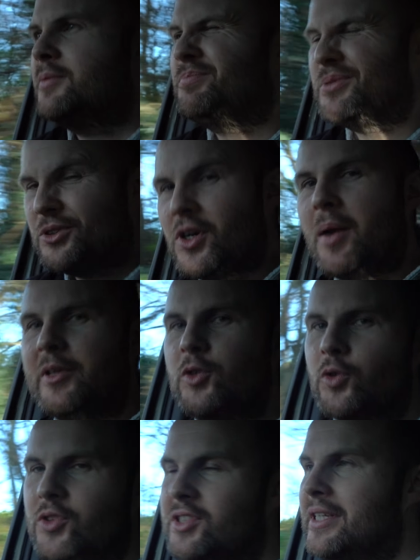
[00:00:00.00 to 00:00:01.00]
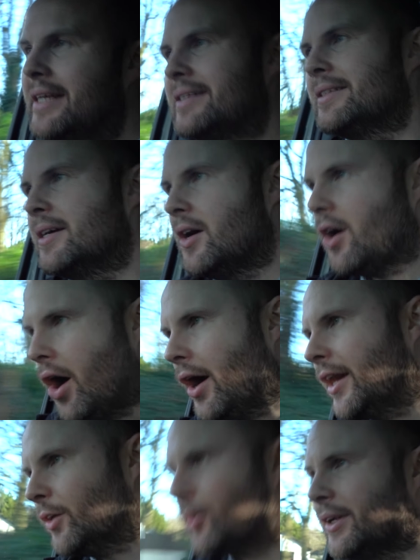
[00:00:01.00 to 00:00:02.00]
probably does sit
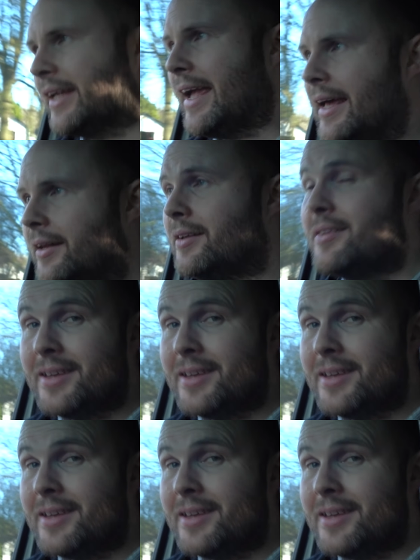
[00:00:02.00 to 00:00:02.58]
higher again.